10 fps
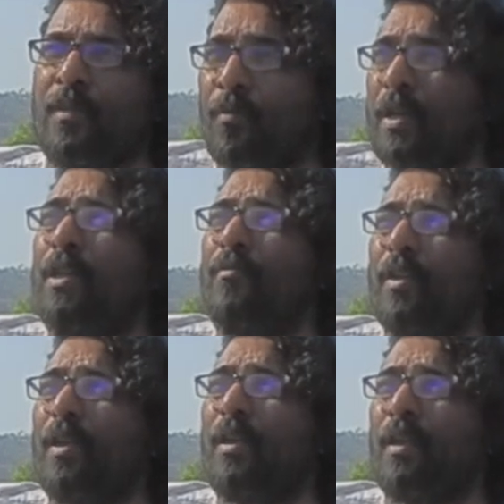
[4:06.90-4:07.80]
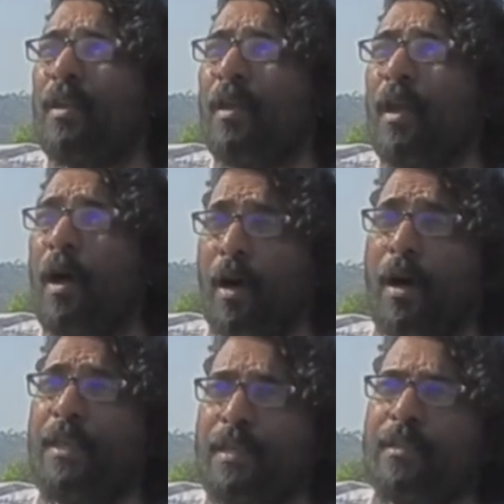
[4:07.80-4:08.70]
The only way
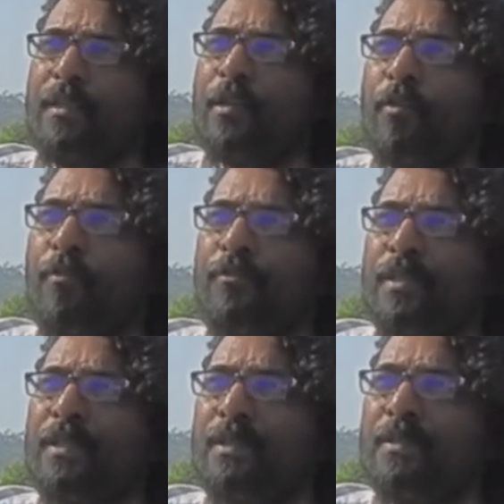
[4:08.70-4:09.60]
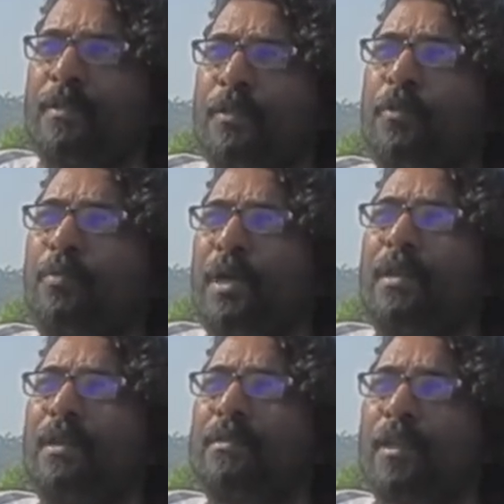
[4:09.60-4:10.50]
I can think of is you
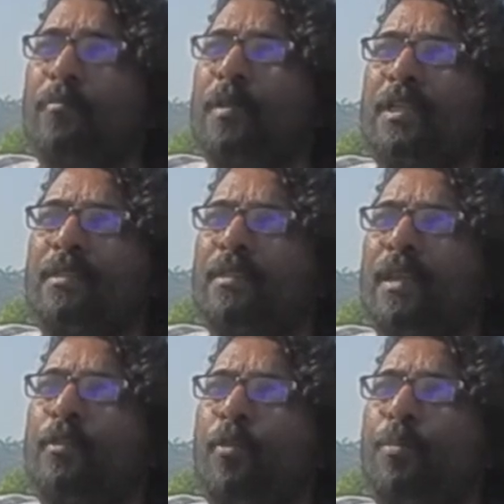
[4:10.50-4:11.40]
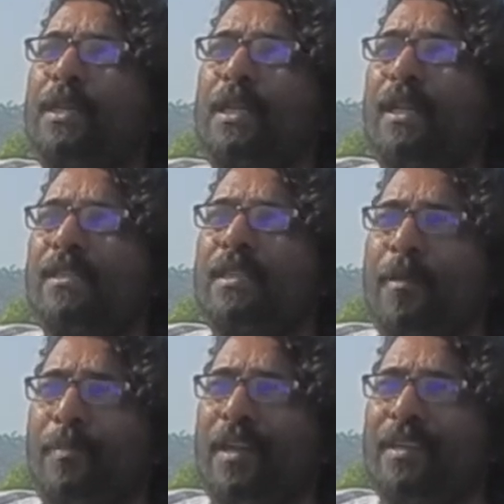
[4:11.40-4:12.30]
bringing something that nobody else
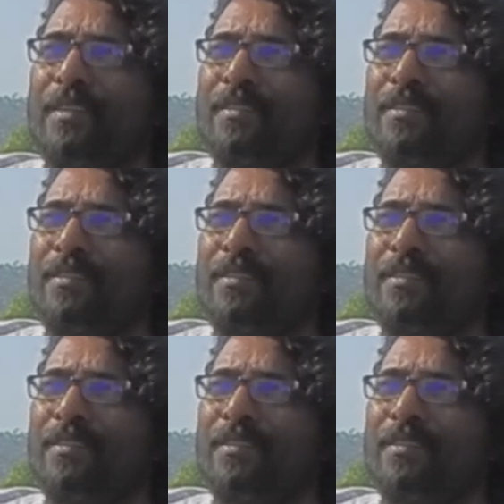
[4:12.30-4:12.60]
can bring,